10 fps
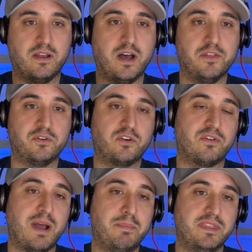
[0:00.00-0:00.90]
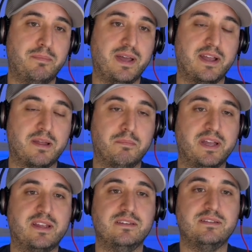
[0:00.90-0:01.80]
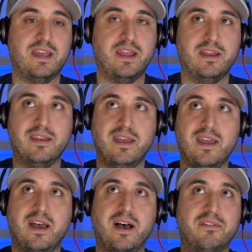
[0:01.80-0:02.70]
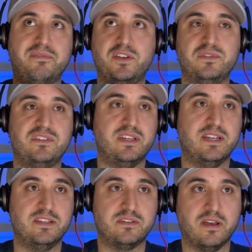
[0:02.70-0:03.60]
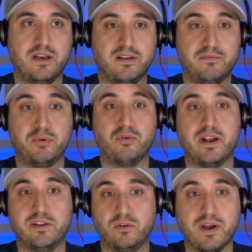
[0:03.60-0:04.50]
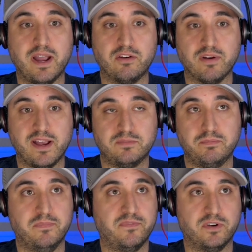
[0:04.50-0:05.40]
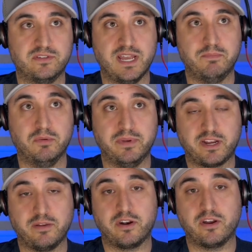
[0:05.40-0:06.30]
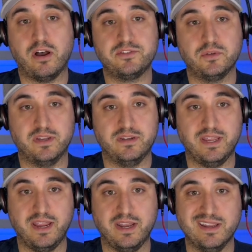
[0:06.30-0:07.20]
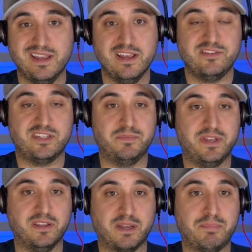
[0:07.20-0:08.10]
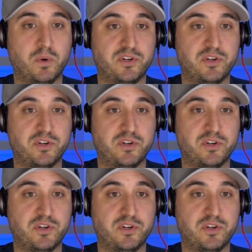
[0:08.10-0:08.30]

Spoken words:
other crop in the bag might contain a few seeds of perennial ryegrass, for example, but it could also contain something like Poa